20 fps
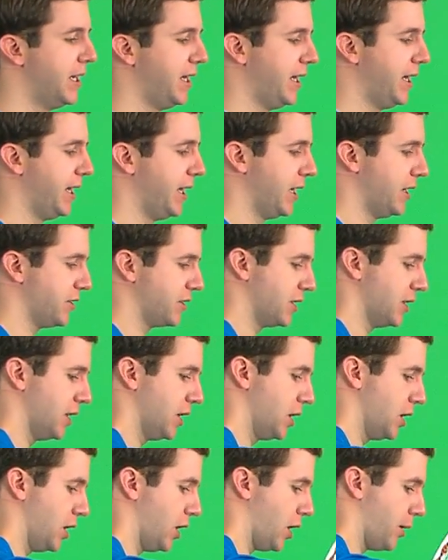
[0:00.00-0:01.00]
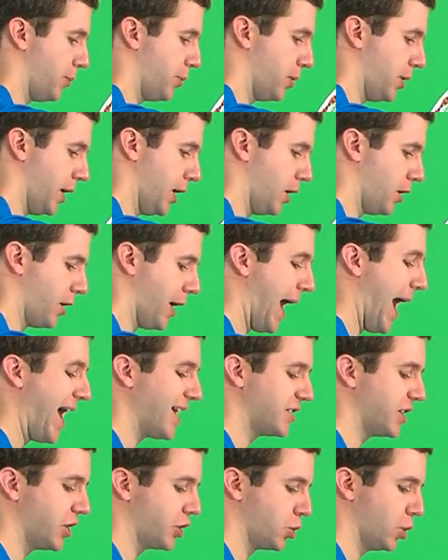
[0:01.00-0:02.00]
is a player,
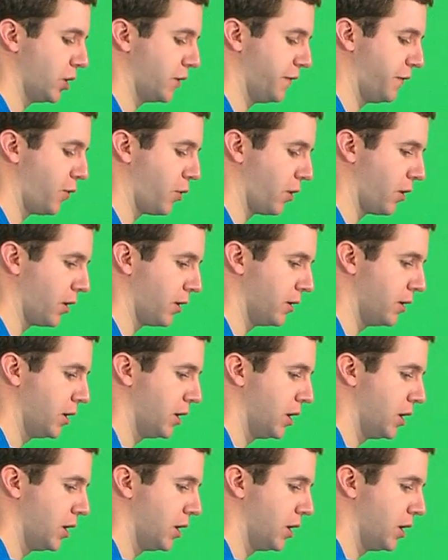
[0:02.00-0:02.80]
as they swing forward,